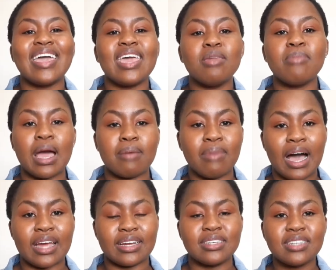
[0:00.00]
in my
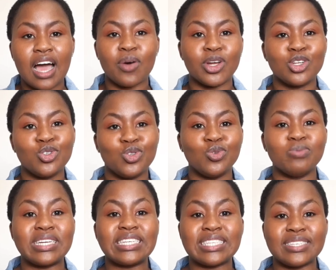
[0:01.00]
mind, I want to do
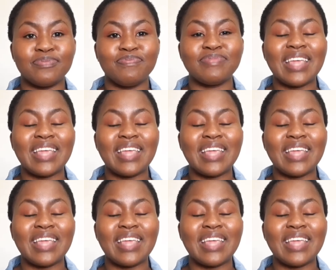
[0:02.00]
medicine